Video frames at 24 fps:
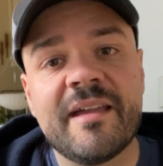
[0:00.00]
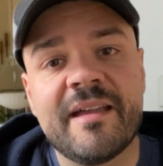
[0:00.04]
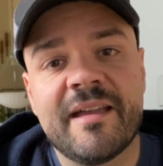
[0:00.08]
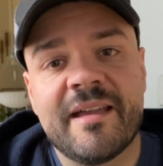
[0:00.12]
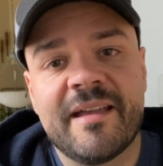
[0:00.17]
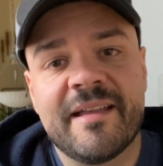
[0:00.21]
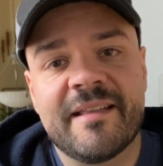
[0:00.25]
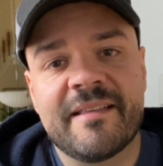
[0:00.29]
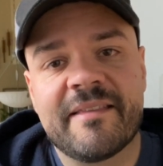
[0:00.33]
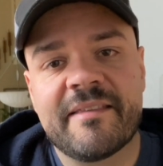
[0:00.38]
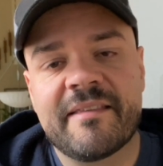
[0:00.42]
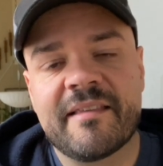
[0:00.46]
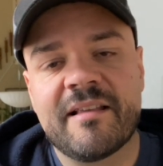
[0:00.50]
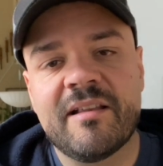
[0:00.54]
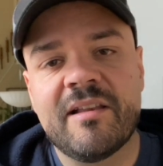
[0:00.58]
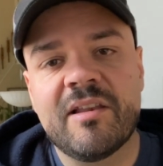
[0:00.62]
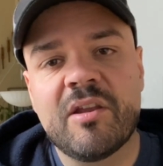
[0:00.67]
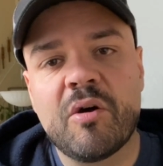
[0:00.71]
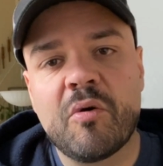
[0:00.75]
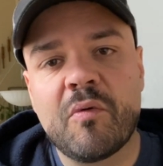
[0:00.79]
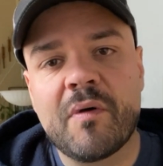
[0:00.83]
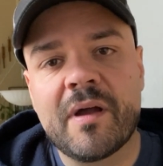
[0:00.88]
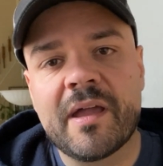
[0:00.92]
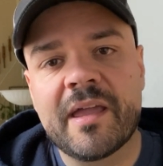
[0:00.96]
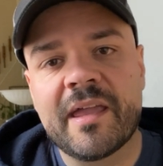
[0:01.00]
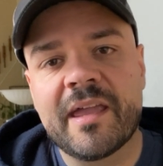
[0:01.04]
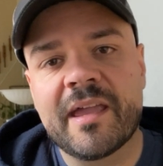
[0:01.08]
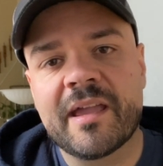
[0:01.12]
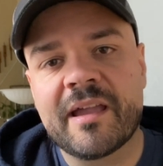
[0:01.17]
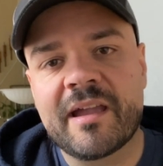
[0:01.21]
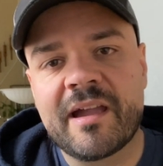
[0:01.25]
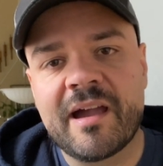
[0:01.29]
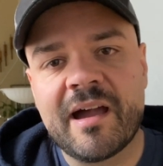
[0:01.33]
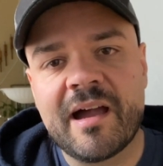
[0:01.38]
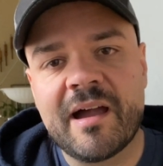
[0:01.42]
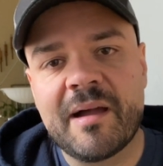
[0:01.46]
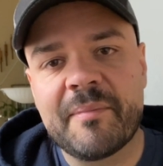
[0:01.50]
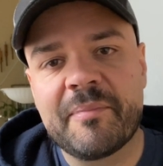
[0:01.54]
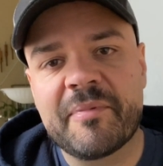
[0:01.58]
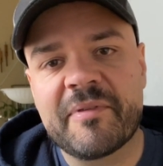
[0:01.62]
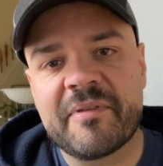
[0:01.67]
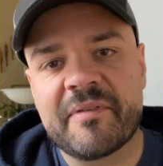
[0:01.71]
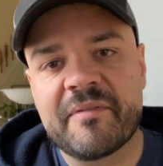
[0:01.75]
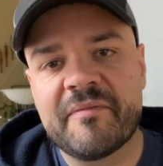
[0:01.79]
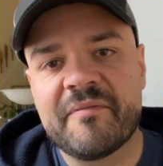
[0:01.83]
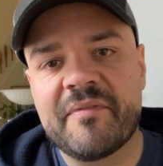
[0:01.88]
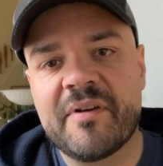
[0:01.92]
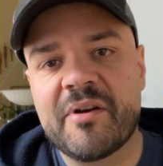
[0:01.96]
It's lower in
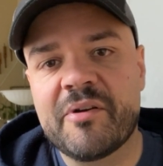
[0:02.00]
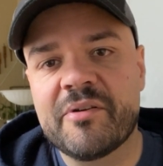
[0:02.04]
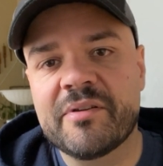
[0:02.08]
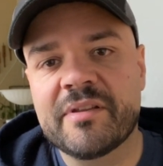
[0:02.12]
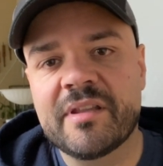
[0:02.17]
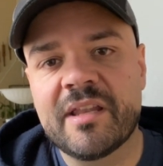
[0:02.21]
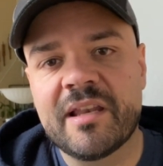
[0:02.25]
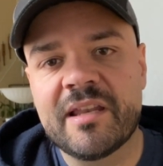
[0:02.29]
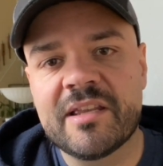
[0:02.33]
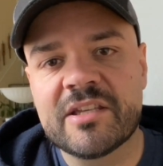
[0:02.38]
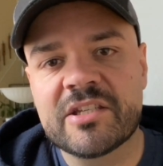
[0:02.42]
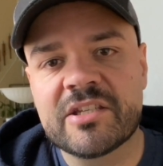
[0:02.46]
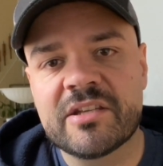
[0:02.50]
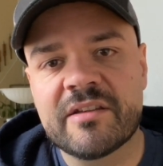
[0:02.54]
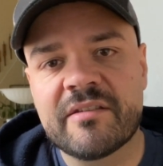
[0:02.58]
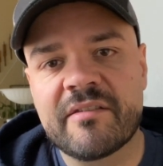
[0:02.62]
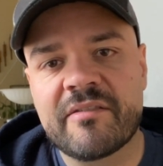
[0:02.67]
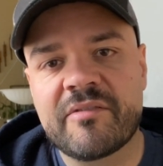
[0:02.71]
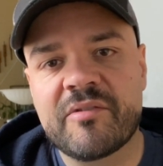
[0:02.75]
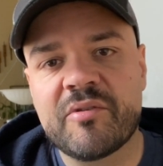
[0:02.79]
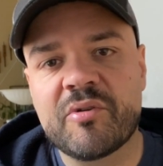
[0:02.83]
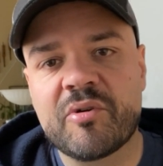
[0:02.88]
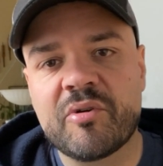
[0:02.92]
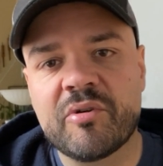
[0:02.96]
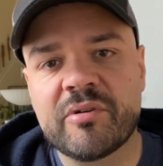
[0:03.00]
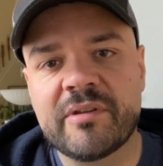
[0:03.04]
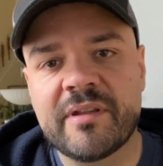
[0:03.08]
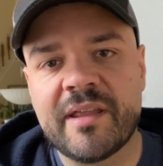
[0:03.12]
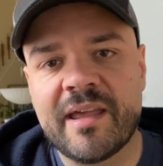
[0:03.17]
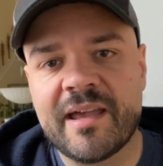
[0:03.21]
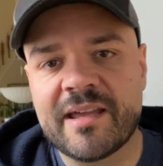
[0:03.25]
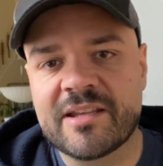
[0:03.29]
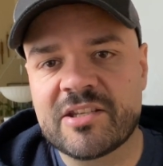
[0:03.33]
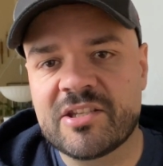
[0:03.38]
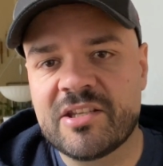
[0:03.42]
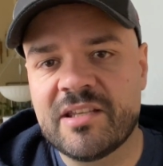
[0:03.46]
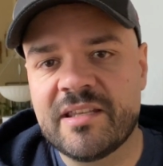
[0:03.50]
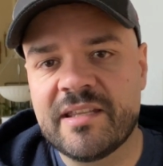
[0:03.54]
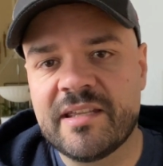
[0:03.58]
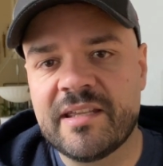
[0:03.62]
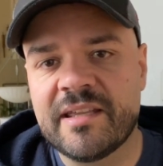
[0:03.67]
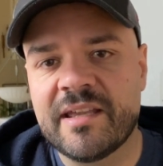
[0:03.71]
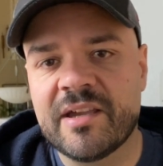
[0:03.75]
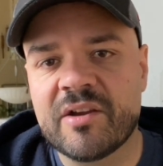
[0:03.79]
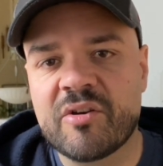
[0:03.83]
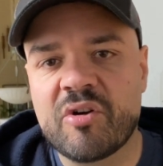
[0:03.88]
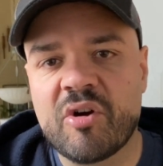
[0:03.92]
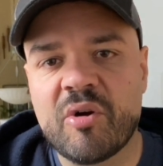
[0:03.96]
carbs, very delicious. You could
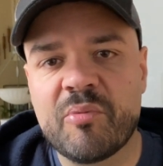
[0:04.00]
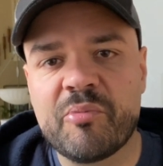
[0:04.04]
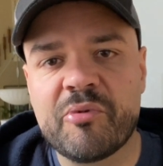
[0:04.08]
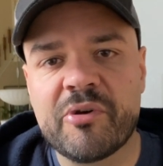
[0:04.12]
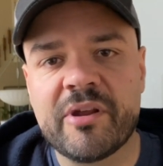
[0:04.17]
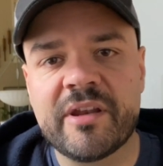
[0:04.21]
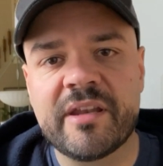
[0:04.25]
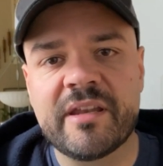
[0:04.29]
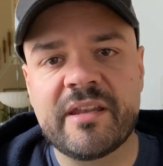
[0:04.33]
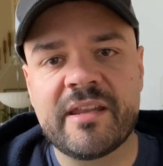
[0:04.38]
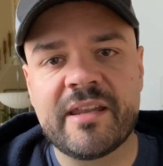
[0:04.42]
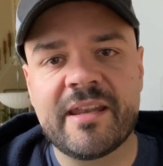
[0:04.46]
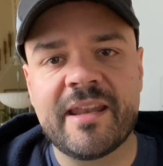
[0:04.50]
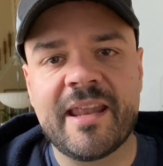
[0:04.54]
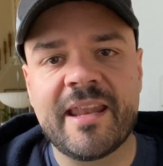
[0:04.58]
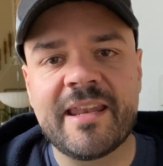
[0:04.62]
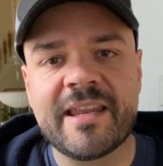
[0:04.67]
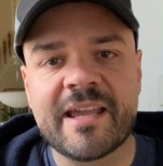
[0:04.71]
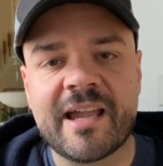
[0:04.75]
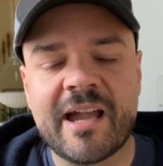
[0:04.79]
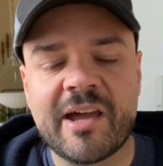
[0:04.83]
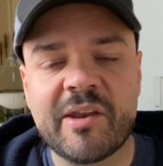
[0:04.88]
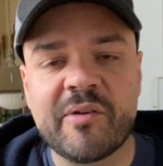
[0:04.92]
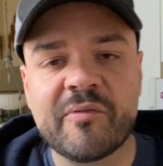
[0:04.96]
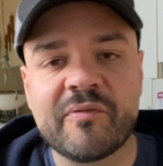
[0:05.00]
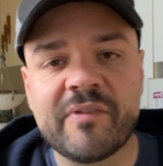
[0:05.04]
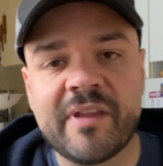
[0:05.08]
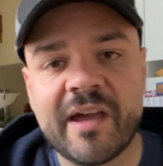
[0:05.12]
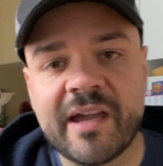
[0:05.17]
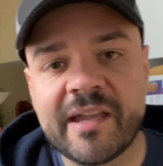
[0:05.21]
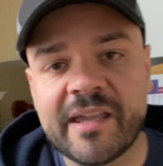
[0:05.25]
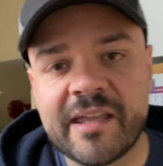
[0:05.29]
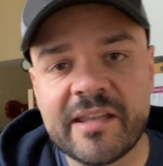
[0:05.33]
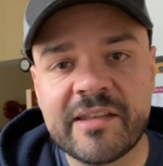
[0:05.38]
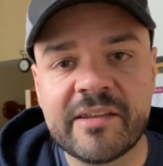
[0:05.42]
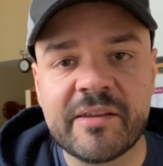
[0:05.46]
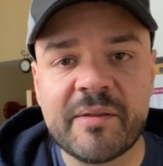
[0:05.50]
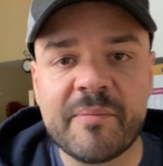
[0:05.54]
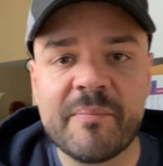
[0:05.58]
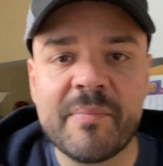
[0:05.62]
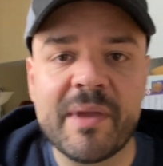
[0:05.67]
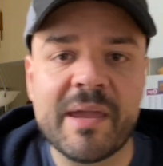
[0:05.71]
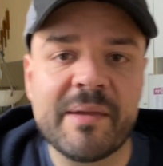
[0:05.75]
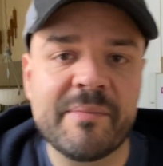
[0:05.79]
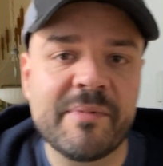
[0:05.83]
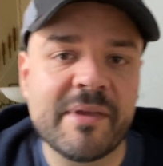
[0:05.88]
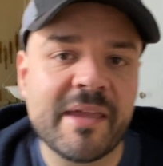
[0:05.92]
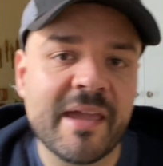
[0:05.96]
actually incorporate it in any kind of diet,
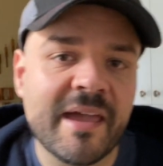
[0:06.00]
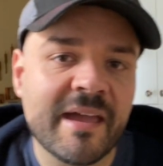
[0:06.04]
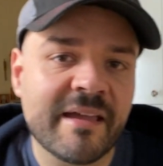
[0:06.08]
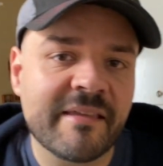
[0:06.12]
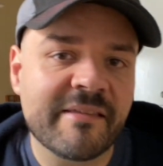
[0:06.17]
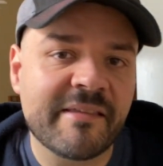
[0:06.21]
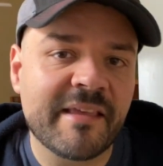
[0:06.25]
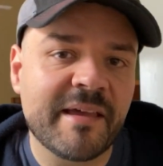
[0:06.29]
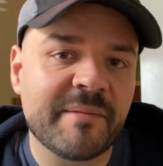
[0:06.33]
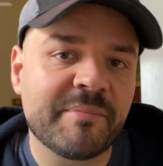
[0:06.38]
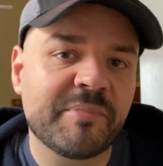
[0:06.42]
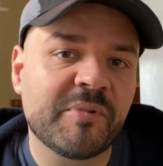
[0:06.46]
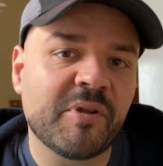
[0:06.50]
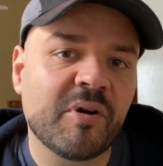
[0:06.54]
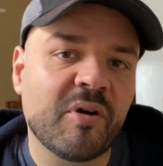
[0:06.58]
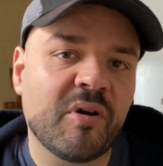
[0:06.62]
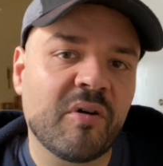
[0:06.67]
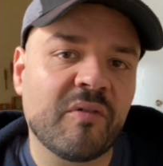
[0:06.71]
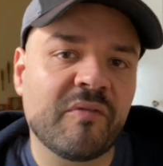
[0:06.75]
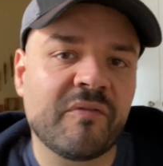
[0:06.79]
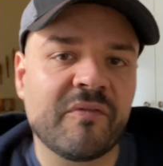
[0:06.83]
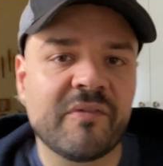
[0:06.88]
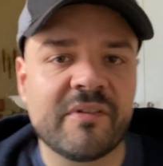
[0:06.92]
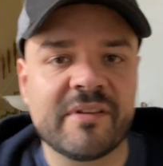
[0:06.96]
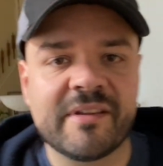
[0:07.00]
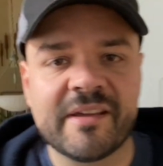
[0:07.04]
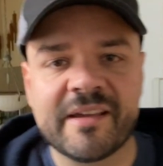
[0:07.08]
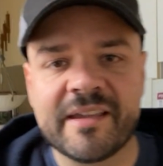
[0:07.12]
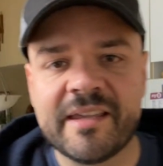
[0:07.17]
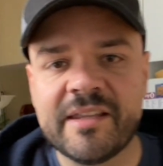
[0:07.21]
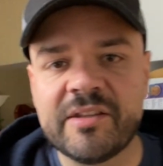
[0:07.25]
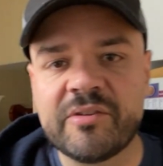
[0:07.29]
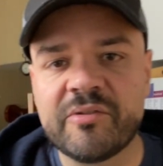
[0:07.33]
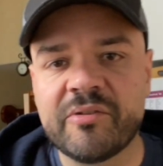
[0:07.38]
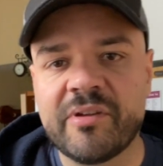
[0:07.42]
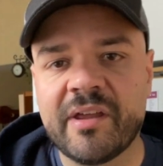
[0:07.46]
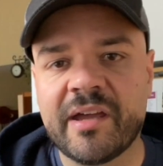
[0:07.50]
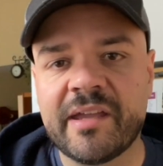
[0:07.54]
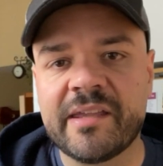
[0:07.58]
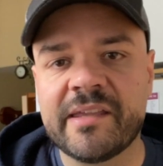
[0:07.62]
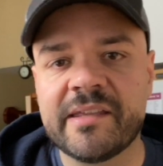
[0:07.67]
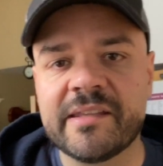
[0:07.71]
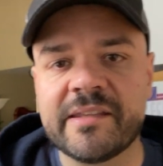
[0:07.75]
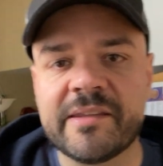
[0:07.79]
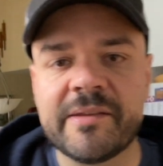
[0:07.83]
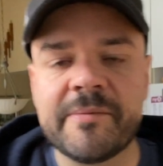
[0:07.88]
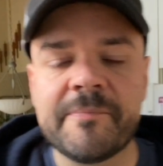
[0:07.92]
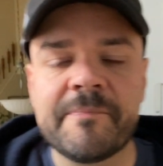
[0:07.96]
maybe except of the keto
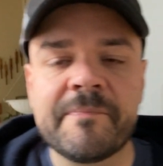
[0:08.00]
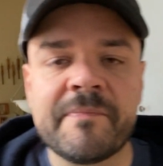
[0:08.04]
diet.